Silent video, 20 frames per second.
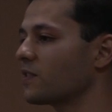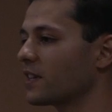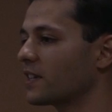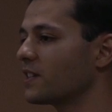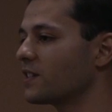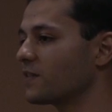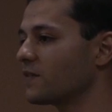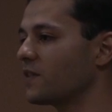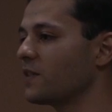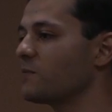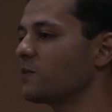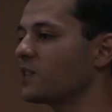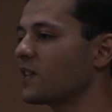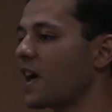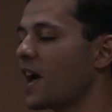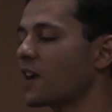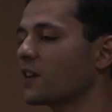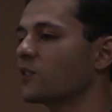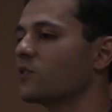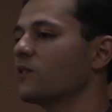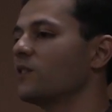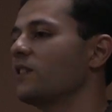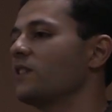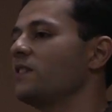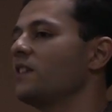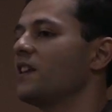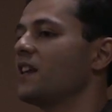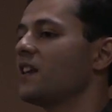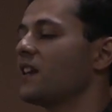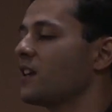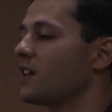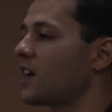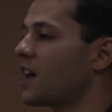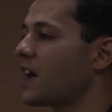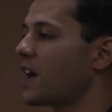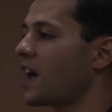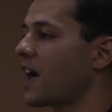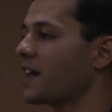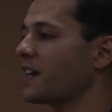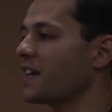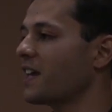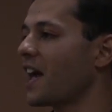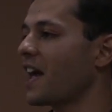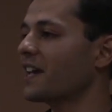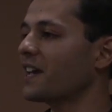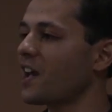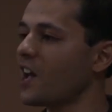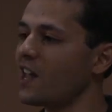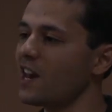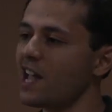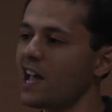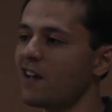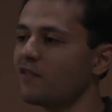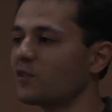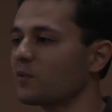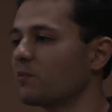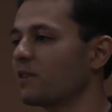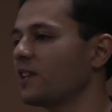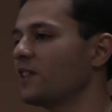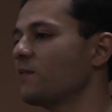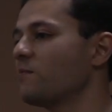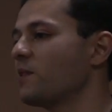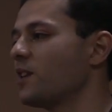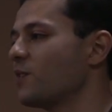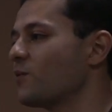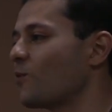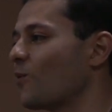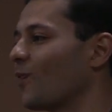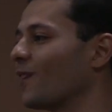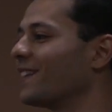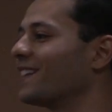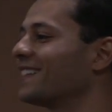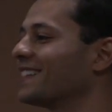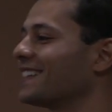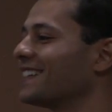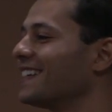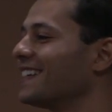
like this famous actor, and I kind of have to play the main role.